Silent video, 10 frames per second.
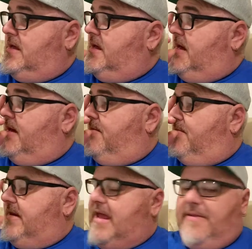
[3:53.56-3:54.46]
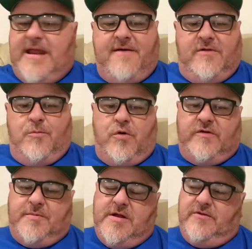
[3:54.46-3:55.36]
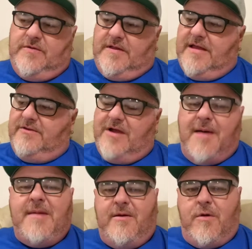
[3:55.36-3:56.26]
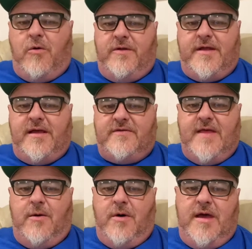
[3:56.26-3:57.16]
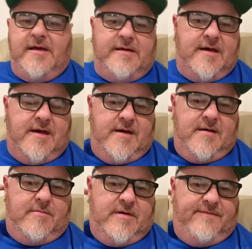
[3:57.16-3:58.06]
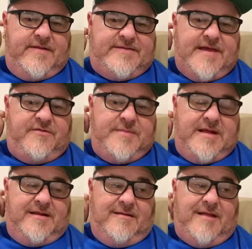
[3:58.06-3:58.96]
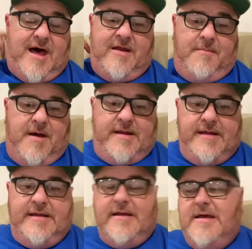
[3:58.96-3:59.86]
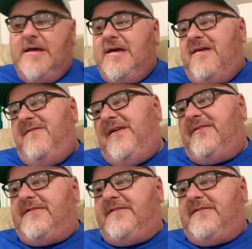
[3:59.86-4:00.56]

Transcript: But now that I have a little more experience with the laser, I may roll the dice that way. If it saves me a lot of money. If it doesn't